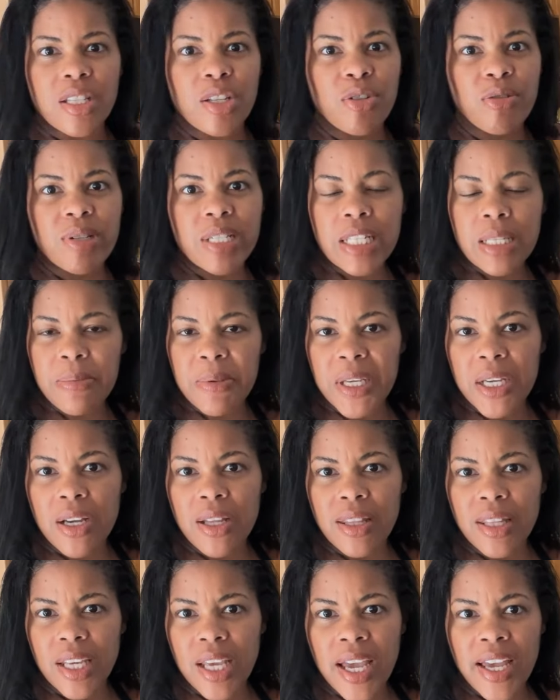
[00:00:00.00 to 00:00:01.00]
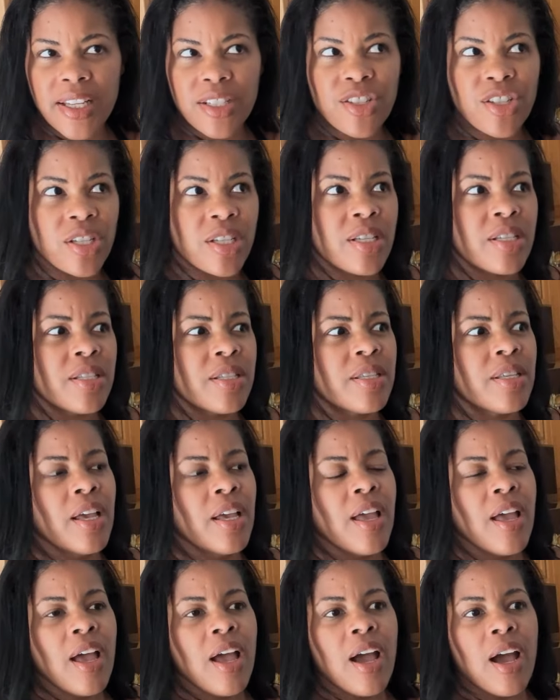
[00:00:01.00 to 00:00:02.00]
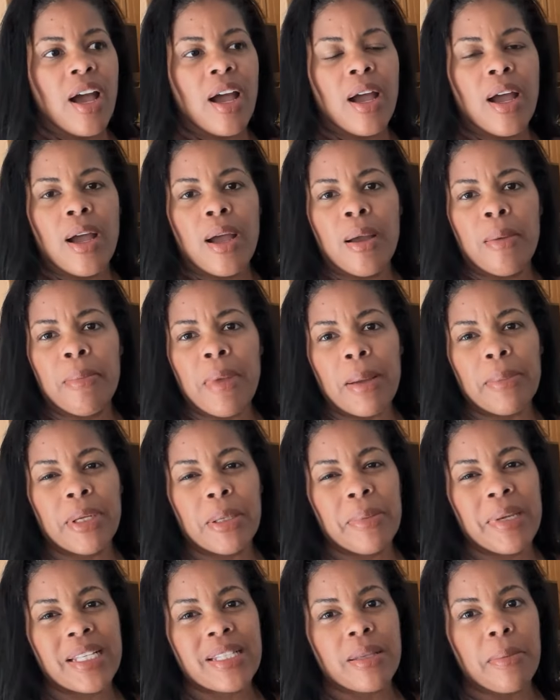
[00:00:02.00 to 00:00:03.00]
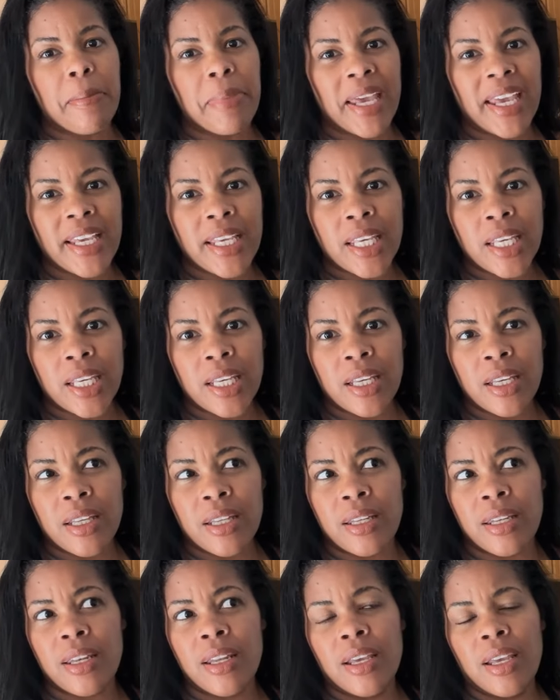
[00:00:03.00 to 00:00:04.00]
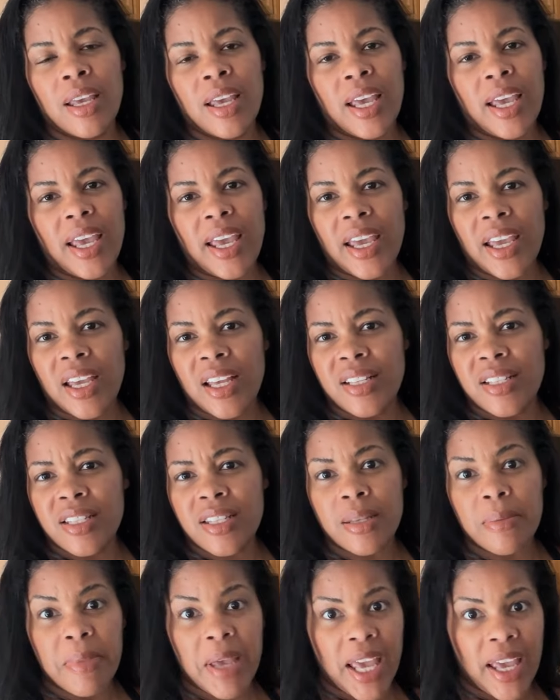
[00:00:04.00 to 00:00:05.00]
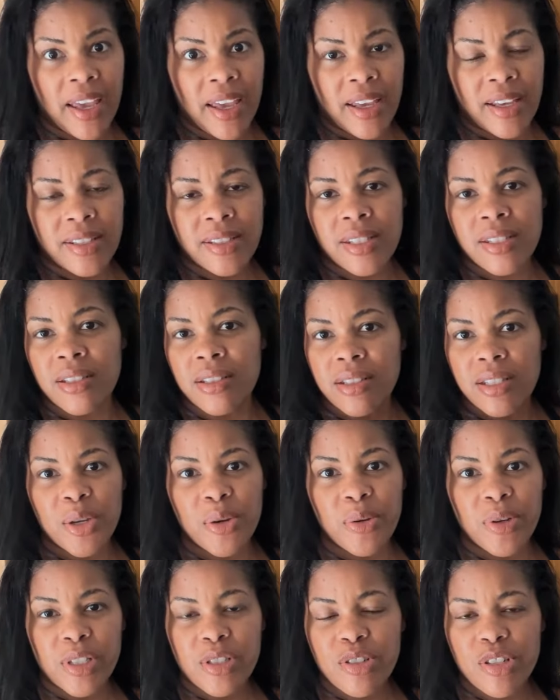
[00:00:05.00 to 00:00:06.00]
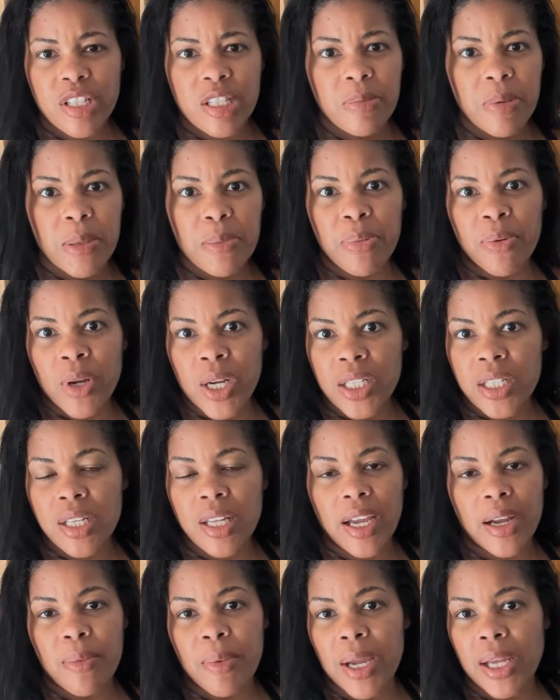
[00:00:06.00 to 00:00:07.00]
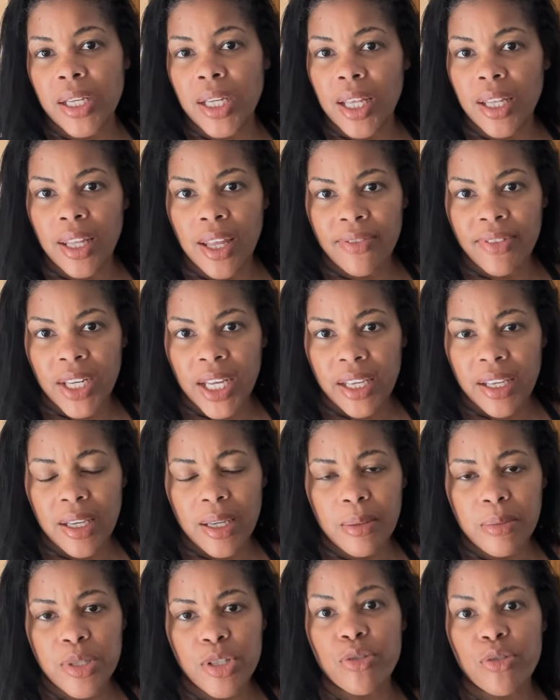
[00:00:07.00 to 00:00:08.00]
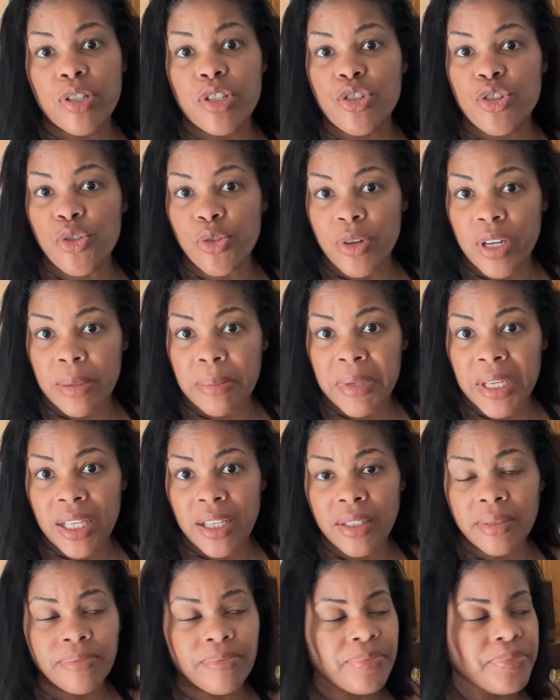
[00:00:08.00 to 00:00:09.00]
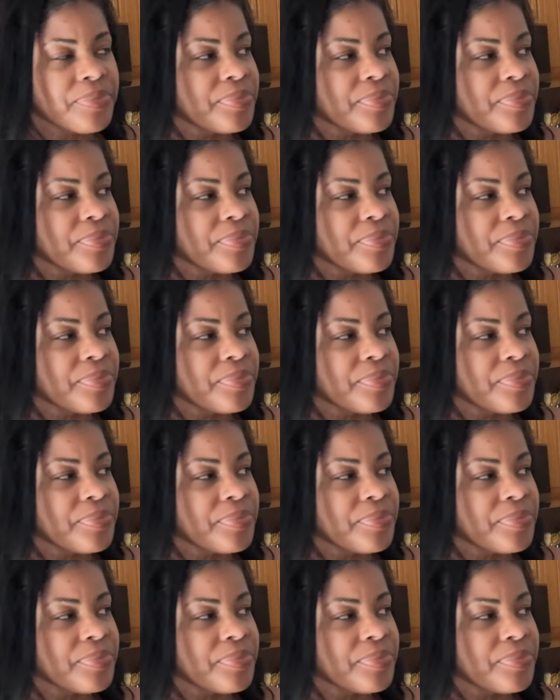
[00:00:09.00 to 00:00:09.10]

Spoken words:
crispy on the edges. I'm gonna make some bacon and some eggs. So it'll just be brunch like around 11 a.m. So you can join me.